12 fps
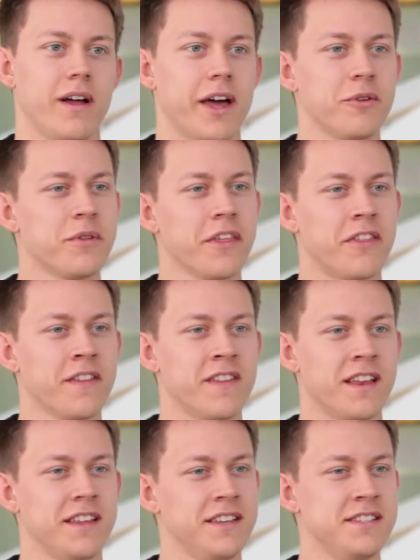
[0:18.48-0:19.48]
I don't really think
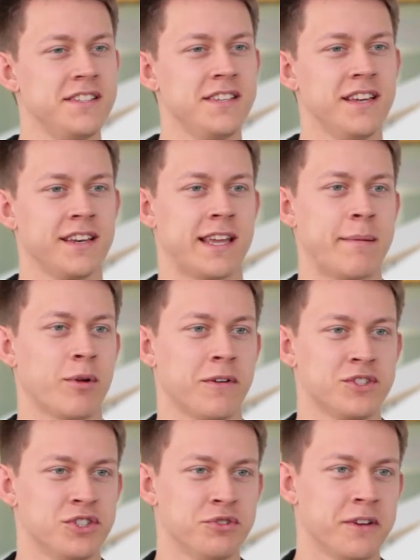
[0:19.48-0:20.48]
that easy and chemical
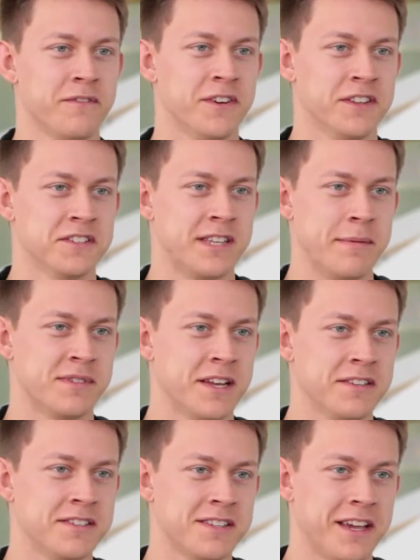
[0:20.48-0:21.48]
engineering fit in the same
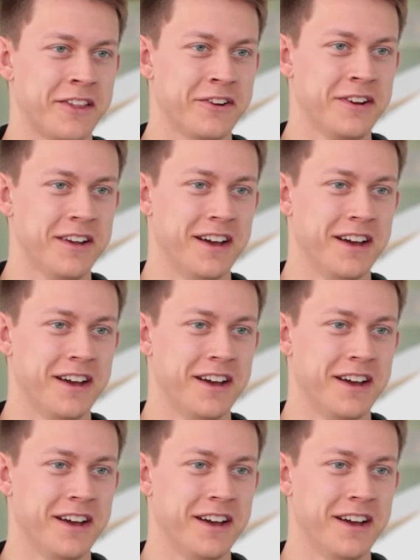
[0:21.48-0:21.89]
sentence together.